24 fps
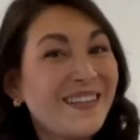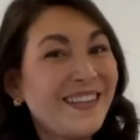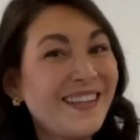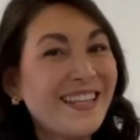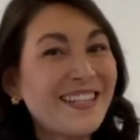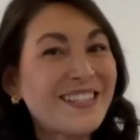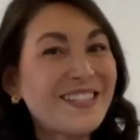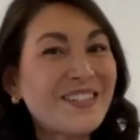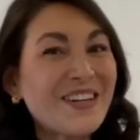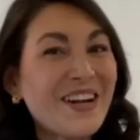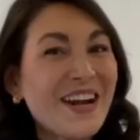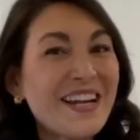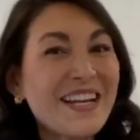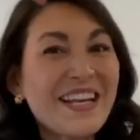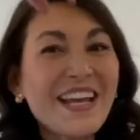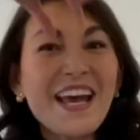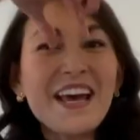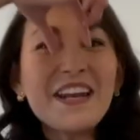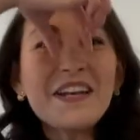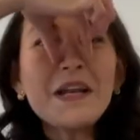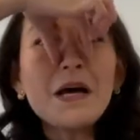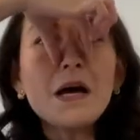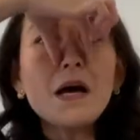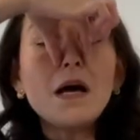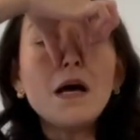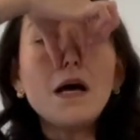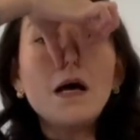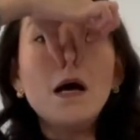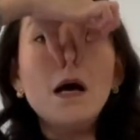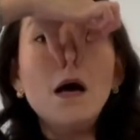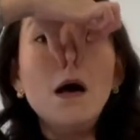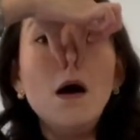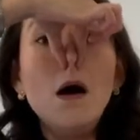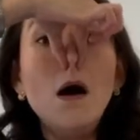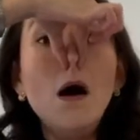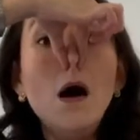Let's try it again.
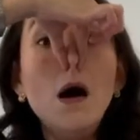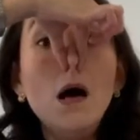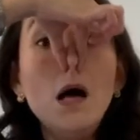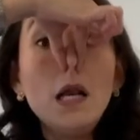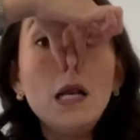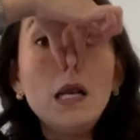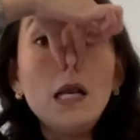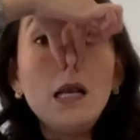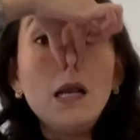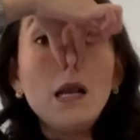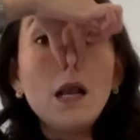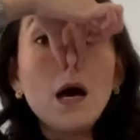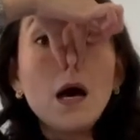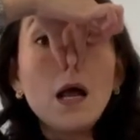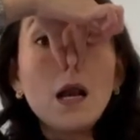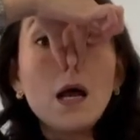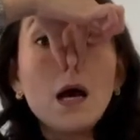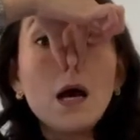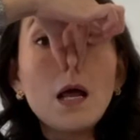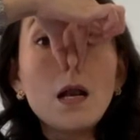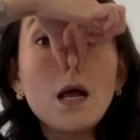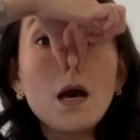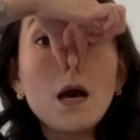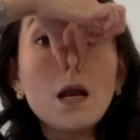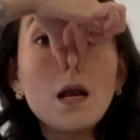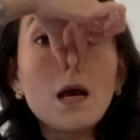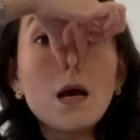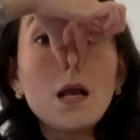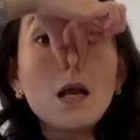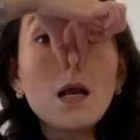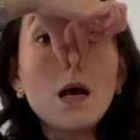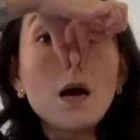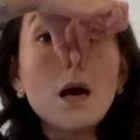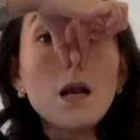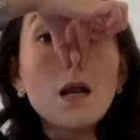La la la la la la